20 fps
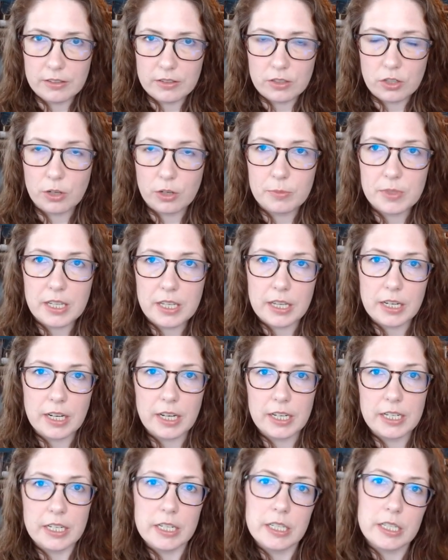terms that
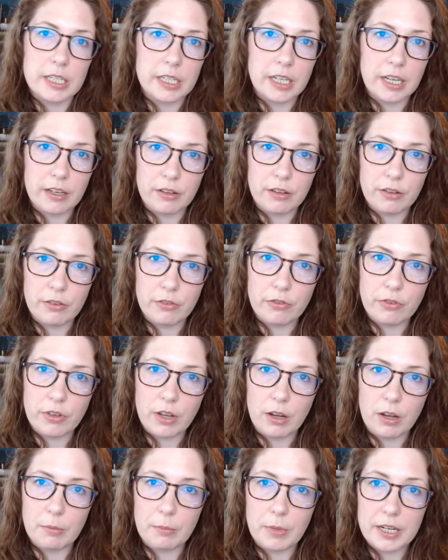I need to give
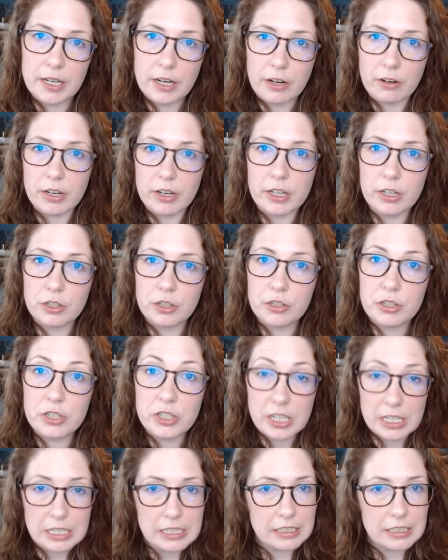my
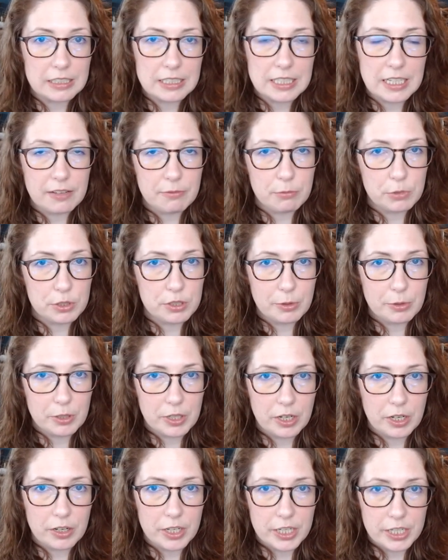narrators, because I have multiple
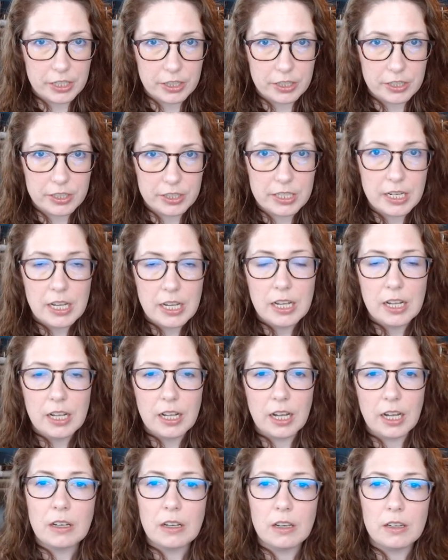narrators,
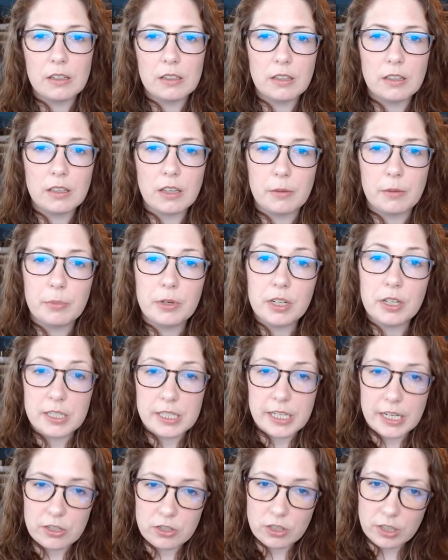the
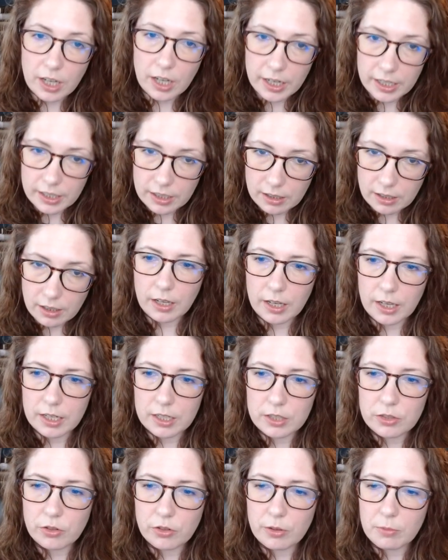pronunciation guide, and
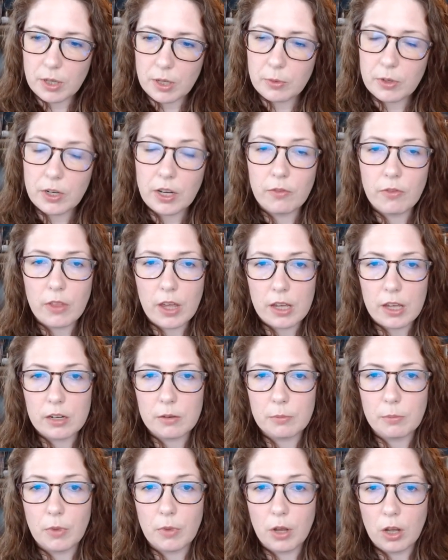I told them they would have that
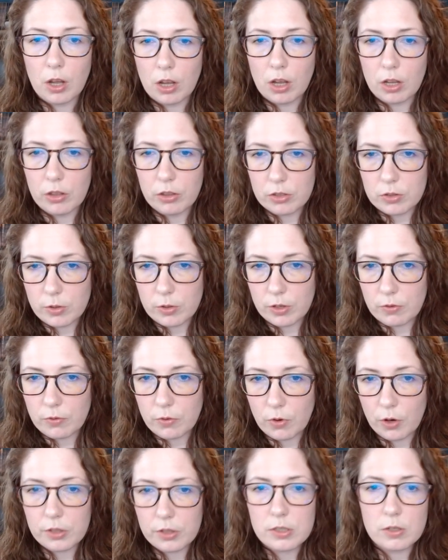on the
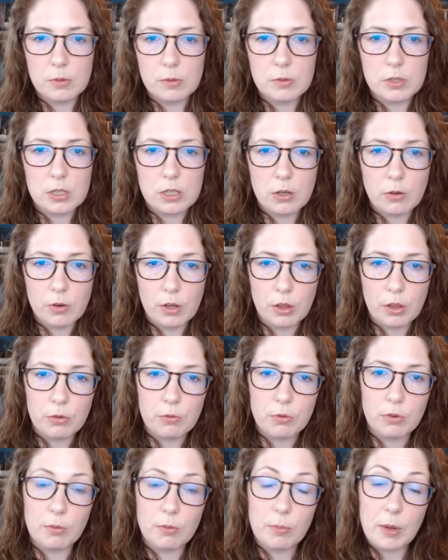24th. So I'm just going
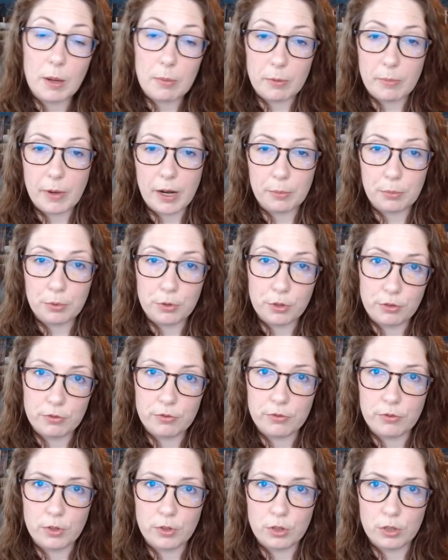through the paperback
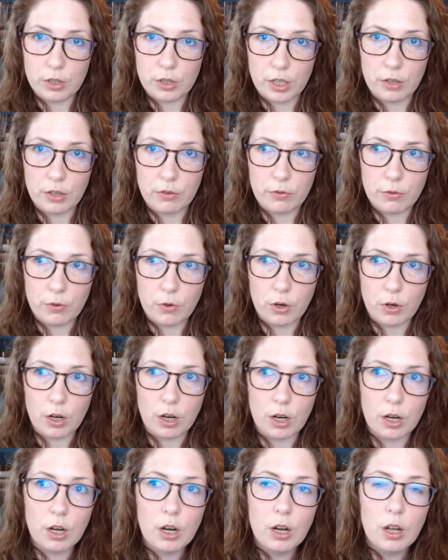proof looking
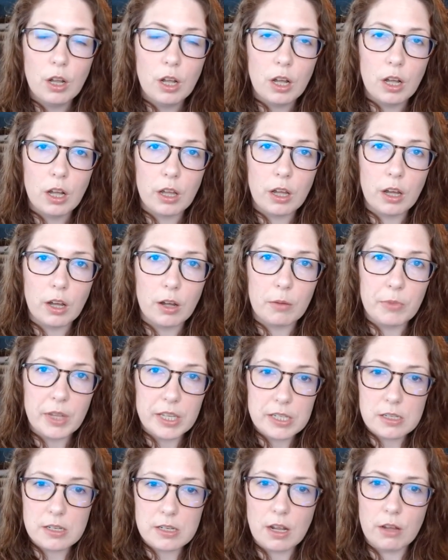for
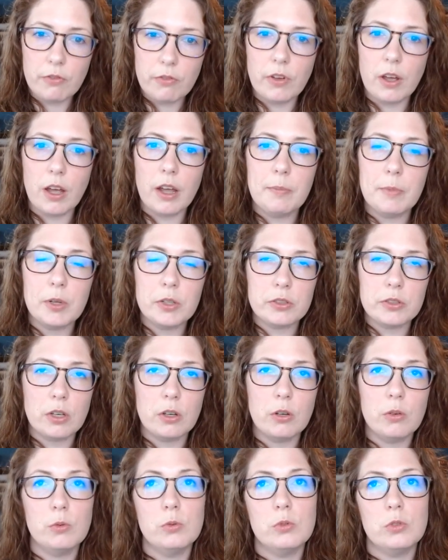that stuff. I'm
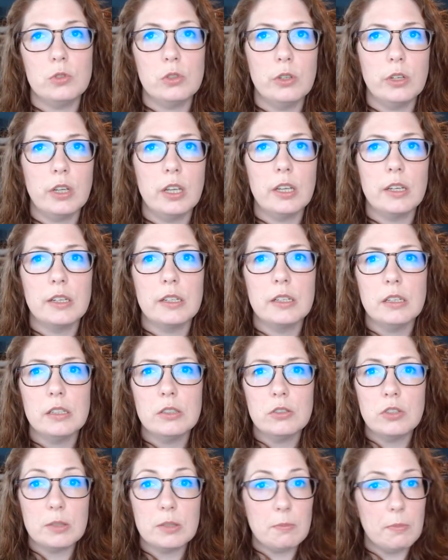also looking,
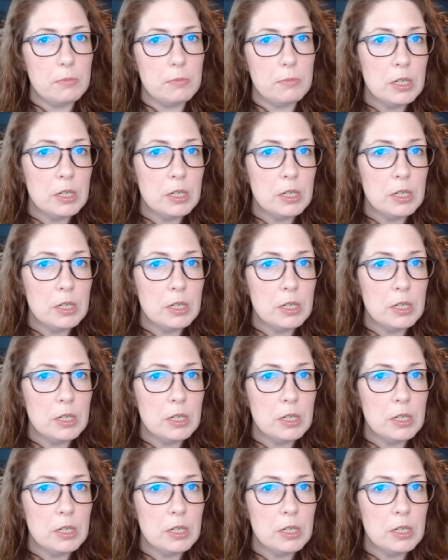just